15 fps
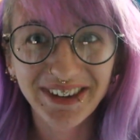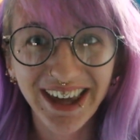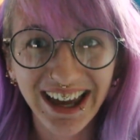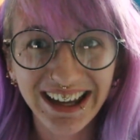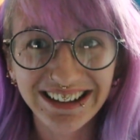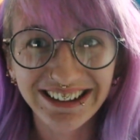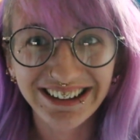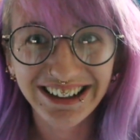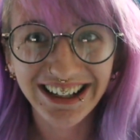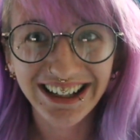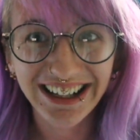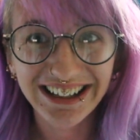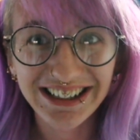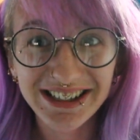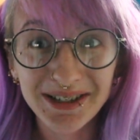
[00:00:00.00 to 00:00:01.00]
getting the
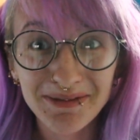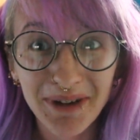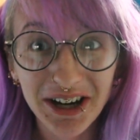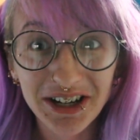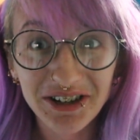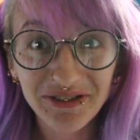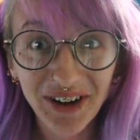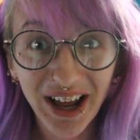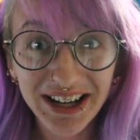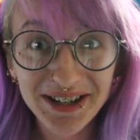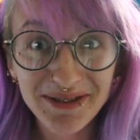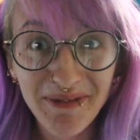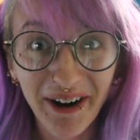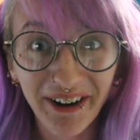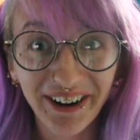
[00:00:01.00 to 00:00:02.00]
keys to my new flat
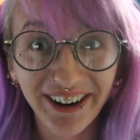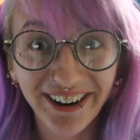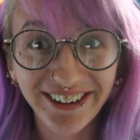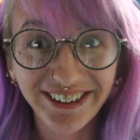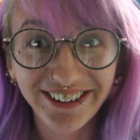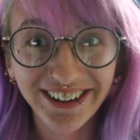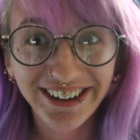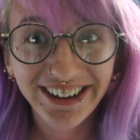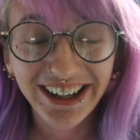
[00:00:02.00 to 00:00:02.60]
tomorrow.